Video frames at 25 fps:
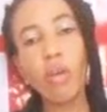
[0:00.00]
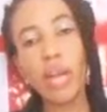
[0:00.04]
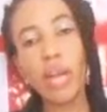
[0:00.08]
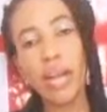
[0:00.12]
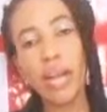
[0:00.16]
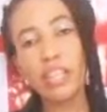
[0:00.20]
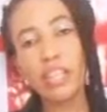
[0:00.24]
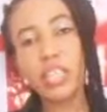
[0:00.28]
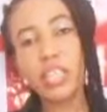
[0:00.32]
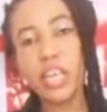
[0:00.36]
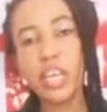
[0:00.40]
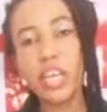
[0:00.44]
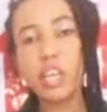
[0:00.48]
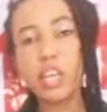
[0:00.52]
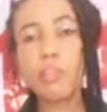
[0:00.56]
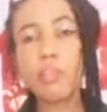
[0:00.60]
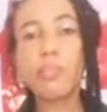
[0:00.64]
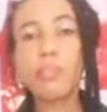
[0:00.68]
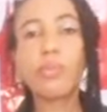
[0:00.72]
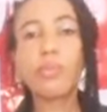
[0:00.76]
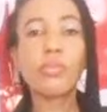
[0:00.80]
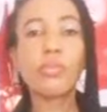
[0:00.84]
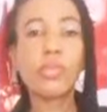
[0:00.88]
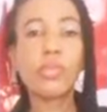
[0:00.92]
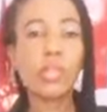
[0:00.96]
We're going to
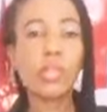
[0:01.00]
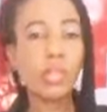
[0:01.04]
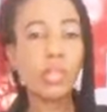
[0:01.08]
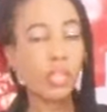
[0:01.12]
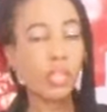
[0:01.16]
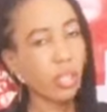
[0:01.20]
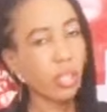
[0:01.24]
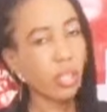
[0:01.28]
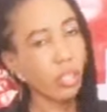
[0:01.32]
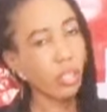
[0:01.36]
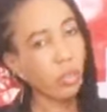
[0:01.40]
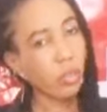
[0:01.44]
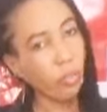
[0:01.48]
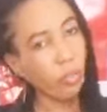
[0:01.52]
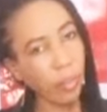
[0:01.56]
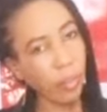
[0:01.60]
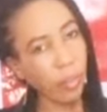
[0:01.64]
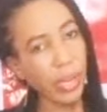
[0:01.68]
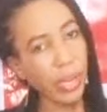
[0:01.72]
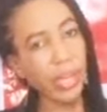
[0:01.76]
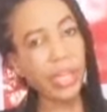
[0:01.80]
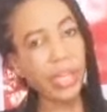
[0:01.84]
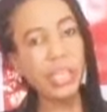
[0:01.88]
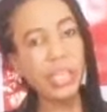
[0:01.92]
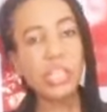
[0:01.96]
help you
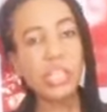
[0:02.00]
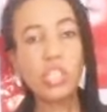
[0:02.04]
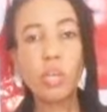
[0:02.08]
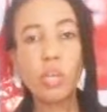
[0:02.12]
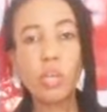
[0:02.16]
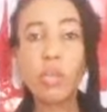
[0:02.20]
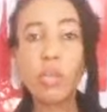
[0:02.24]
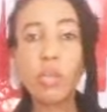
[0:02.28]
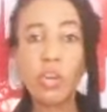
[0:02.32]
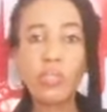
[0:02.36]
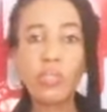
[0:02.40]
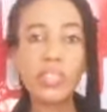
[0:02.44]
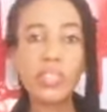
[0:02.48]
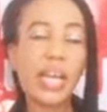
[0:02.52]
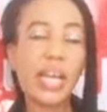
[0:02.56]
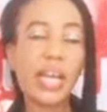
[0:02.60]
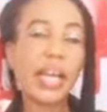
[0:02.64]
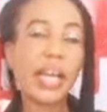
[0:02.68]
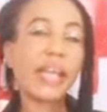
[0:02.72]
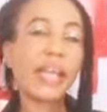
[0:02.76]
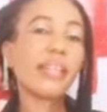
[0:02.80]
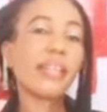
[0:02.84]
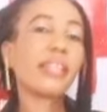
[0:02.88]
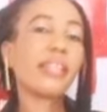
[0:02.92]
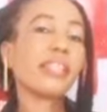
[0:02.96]
bring in some of
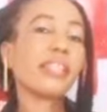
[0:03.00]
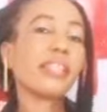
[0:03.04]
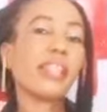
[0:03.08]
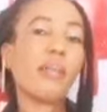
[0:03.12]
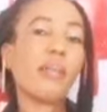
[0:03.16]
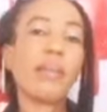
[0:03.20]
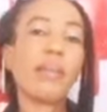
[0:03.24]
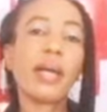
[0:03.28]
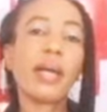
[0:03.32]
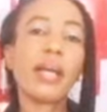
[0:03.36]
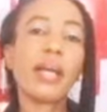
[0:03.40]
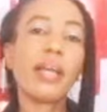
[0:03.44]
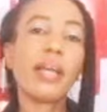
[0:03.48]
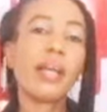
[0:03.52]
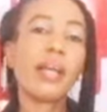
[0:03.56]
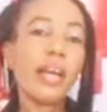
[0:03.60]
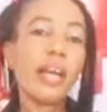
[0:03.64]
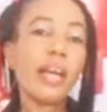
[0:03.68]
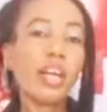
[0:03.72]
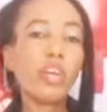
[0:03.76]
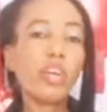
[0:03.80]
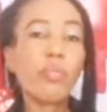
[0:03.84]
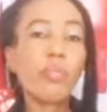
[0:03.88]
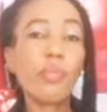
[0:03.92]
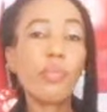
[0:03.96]
the ideas that might
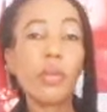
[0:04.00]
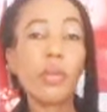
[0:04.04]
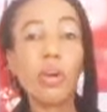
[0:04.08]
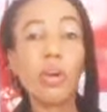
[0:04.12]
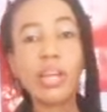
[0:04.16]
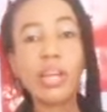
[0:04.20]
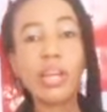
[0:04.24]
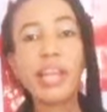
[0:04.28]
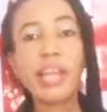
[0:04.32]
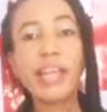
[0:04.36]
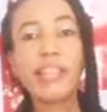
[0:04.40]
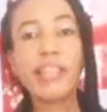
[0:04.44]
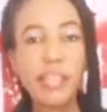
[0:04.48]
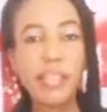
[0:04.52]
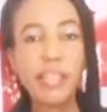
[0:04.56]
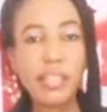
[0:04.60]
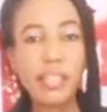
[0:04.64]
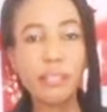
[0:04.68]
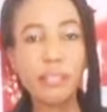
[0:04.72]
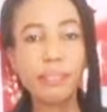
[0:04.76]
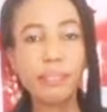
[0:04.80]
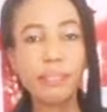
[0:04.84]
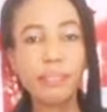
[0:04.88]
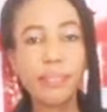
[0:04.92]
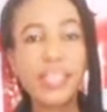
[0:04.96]
help you. Online
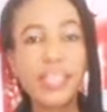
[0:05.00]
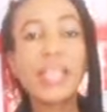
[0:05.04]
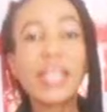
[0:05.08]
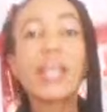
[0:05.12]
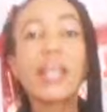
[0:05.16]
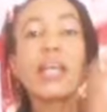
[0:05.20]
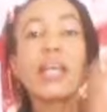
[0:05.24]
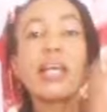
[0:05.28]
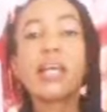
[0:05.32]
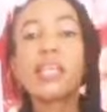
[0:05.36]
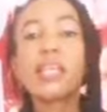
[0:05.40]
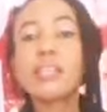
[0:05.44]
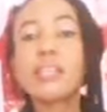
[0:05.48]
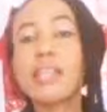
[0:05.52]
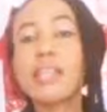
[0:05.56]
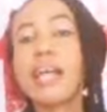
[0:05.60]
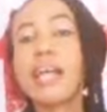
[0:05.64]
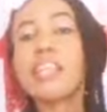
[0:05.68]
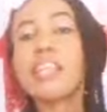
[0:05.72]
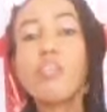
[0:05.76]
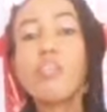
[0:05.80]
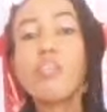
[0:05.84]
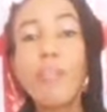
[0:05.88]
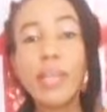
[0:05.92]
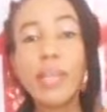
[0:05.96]
dating.
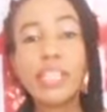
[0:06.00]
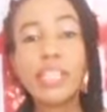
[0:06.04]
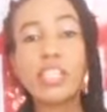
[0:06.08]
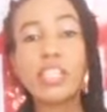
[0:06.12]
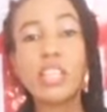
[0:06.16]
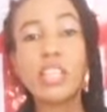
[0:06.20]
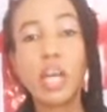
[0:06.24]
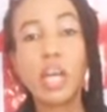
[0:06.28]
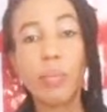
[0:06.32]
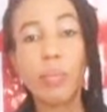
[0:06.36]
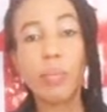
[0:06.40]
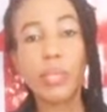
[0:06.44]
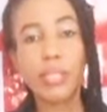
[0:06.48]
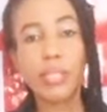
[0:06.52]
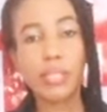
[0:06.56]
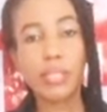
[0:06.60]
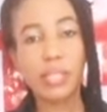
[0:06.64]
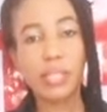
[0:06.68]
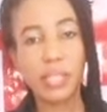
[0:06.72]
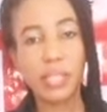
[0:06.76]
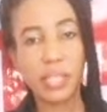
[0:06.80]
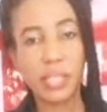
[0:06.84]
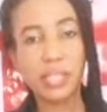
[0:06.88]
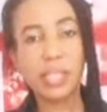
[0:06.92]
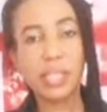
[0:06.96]
Don't mix it up
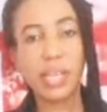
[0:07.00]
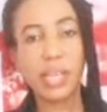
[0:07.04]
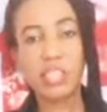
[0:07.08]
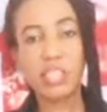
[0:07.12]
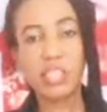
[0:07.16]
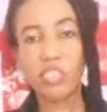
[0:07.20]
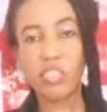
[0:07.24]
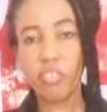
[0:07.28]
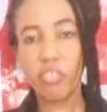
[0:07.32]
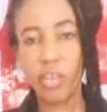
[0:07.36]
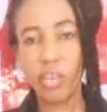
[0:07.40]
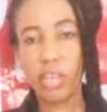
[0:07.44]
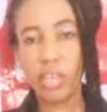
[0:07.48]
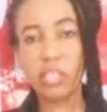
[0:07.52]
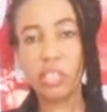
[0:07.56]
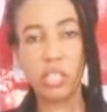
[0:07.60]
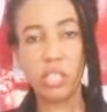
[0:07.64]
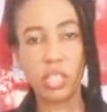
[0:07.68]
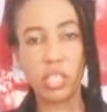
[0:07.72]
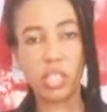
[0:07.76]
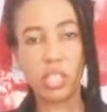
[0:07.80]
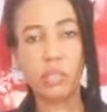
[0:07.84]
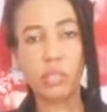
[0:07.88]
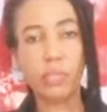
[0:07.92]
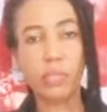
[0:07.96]
with distant
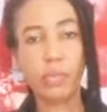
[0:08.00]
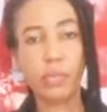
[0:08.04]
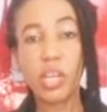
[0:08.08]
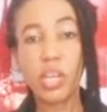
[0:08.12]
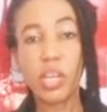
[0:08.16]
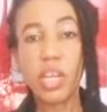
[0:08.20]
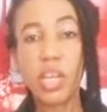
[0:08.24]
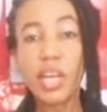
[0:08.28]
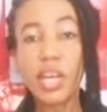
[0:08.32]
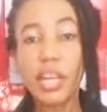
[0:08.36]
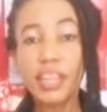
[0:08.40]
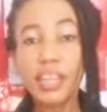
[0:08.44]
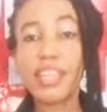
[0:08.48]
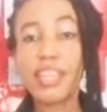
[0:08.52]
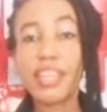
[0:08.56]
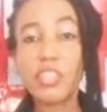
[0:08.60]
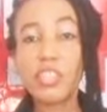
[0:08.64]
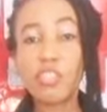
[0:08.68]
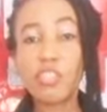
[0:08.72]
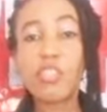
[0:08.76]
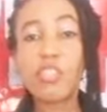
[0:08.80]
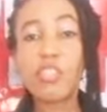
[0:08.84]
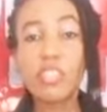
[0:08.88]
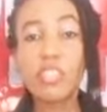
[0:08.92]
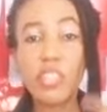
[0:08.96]
relationship. These
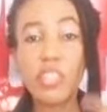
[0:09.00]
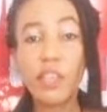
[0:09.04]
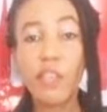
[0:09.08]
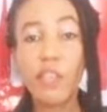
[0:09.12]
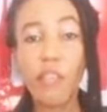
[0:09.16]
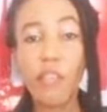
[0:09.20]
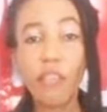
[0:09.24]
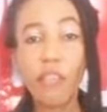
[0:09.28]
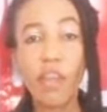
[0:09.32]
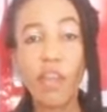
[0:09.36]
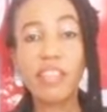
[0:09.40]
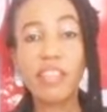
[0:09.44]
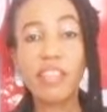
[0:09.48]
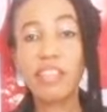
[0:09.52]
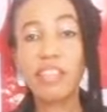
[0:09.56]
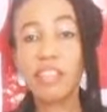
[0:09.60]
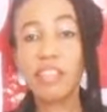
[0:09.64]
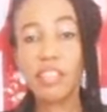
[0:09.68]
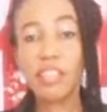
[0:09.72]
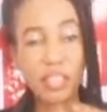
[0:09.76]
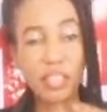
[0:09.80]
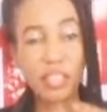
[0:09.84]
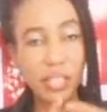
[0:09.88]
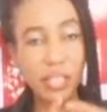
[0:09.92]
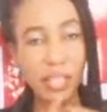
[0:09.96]
are two
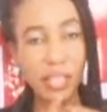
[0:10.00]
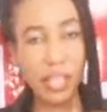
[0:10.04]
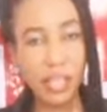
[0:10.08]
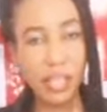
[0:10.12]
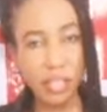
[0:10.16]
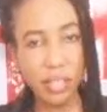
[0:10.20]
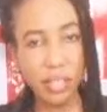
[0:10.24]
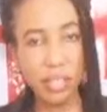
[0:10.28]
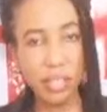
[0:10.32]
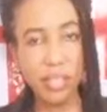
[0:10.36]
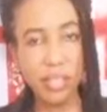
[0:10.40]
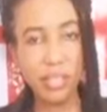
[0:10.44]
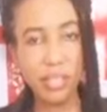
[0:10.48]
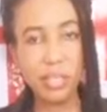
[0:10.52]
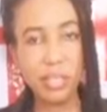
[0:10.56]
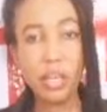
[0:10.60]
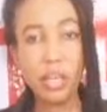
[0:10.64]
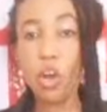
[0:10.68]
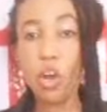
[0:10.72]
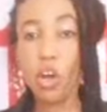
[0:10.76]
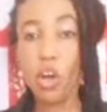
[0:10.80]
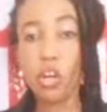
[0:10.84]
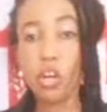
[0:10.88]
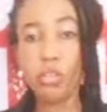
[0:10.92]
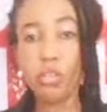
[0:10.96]
different things
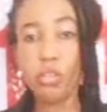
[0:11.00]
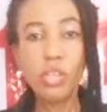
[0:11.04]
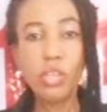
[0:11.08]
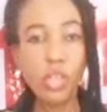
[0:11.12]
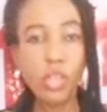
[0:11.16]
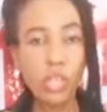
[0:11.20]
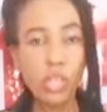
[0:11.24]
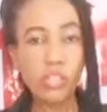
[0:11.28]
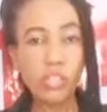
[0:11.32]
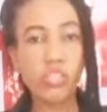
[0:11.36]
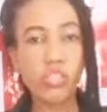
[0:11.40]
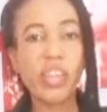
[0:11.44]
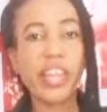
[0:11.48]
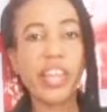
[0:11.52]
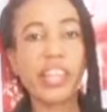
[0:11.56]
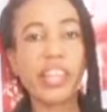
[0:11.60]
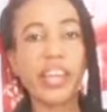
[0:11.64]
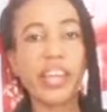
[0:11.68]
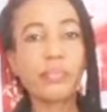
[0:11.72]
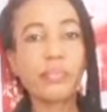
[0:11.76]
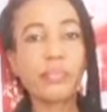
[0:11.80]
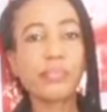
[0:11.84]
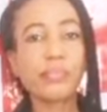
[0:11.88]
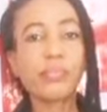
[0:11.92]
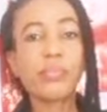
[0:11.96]
all
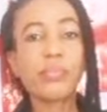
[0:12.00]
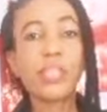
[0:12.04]
together.